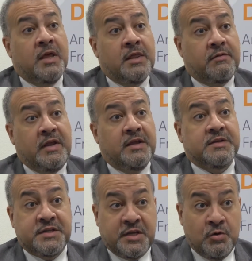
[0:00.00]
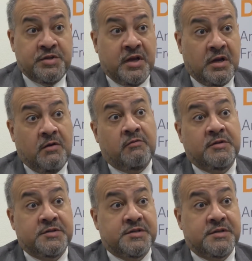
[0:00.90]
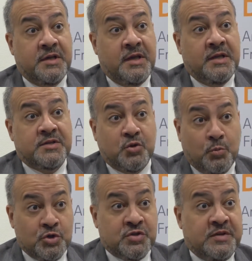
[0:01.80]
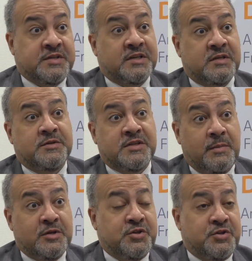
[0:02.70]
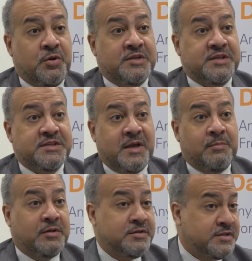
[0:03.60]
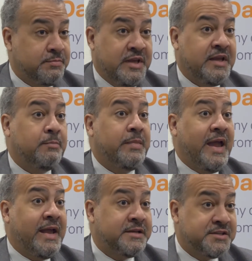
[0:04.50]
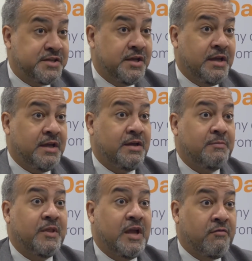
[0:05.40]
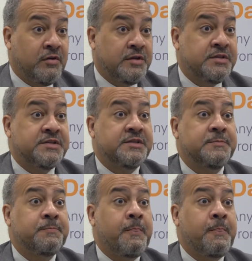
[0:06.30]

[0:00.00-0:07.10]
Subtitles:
3 is security and governance. So most of these customers I mentioned to you as examples, being in banks, governance,